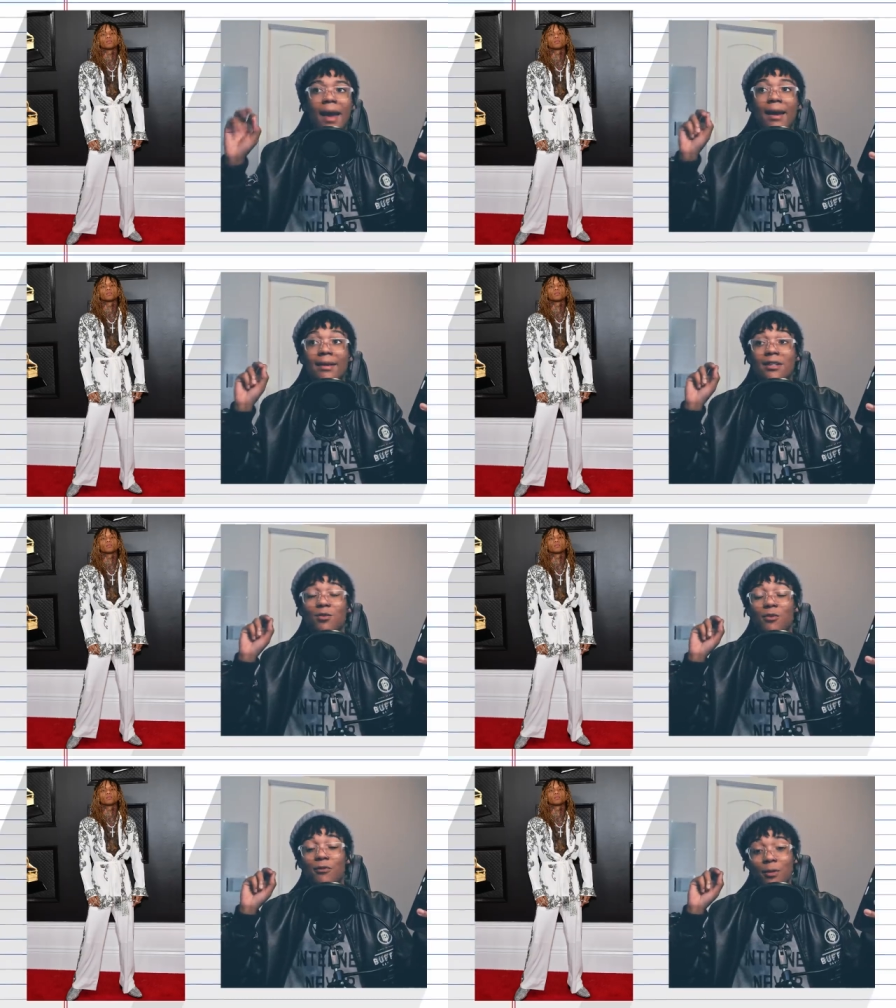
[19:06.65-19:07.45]
And his
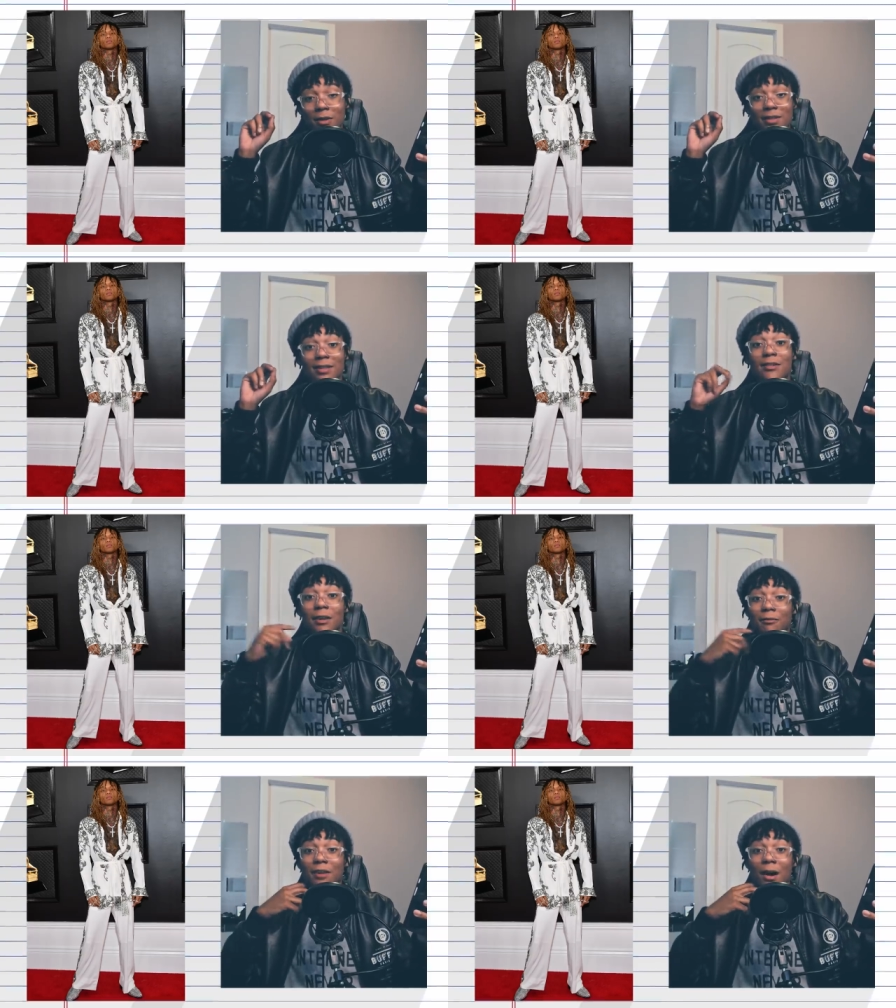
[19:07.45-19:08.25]
performance in
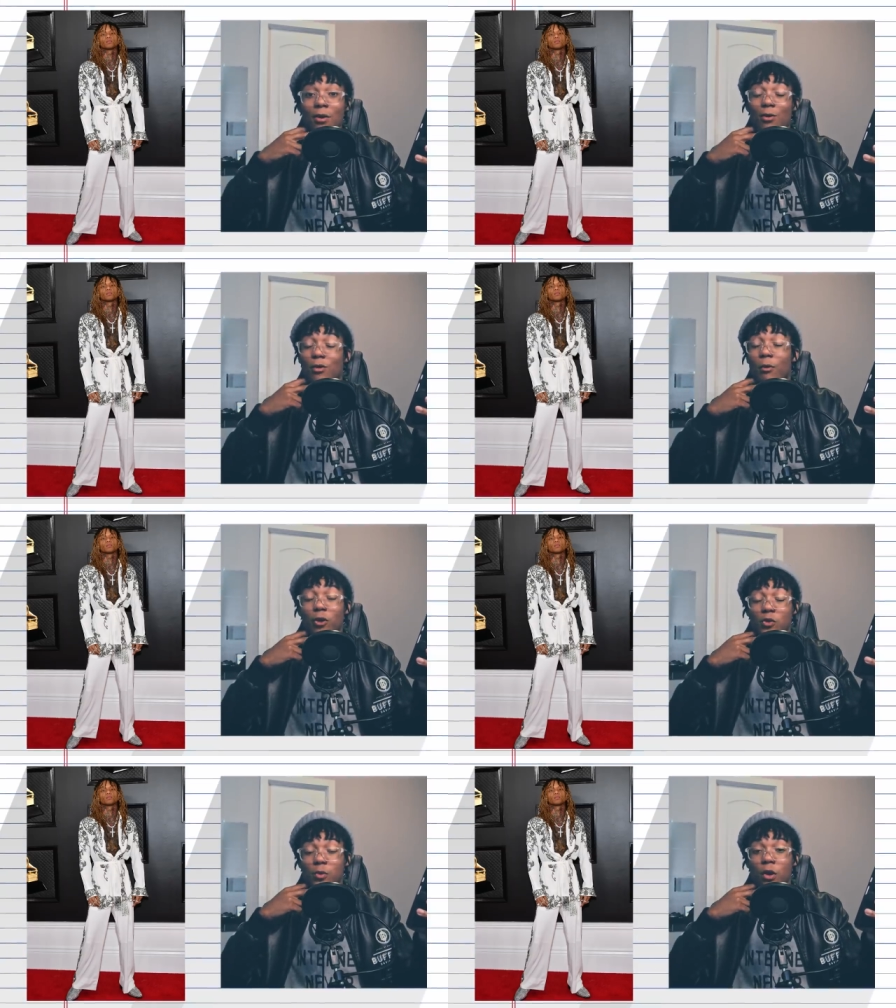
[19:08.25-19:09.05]
Sunflower with
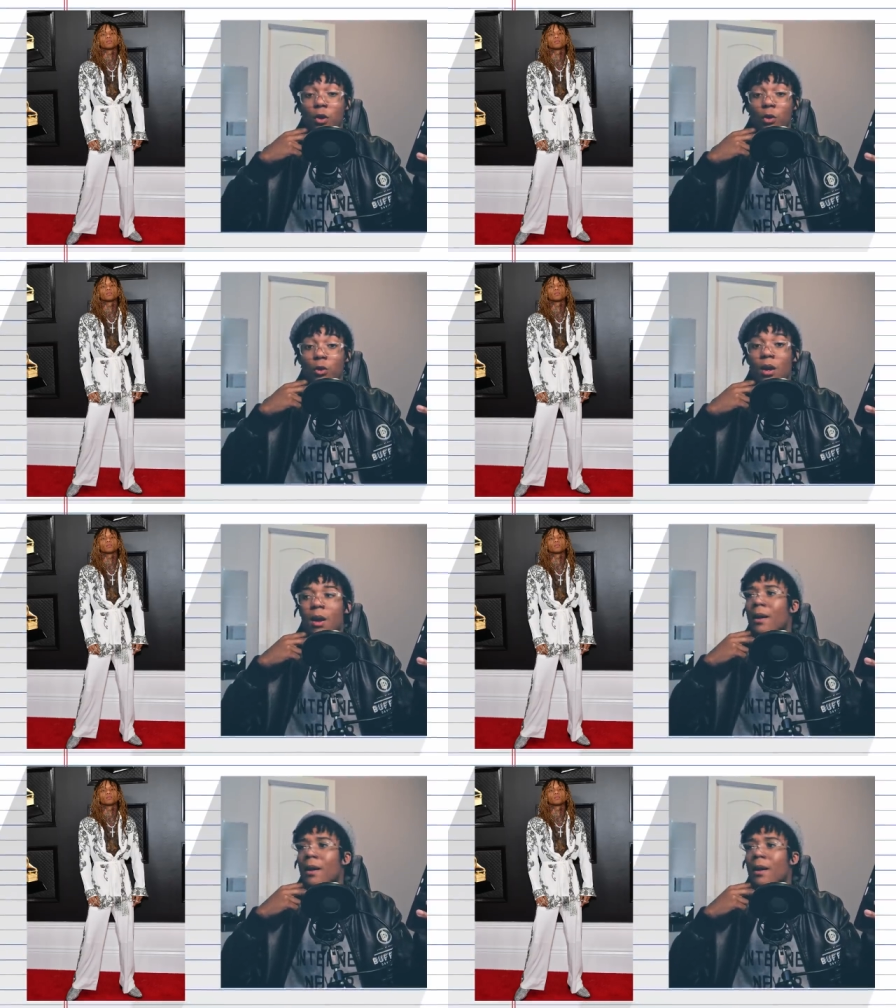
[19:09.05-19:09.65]
Post Malone,